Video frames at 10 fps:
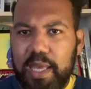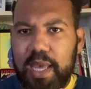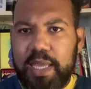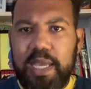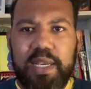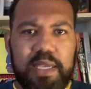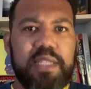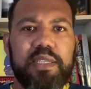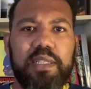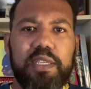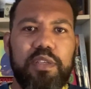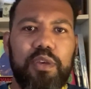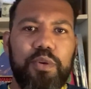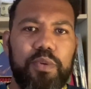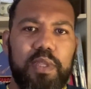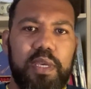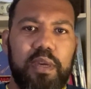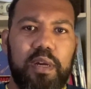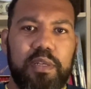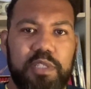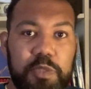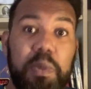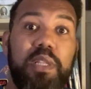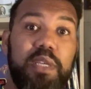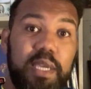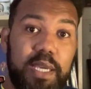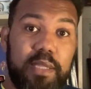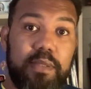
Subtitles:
I kind of instantly know who they are just by looking at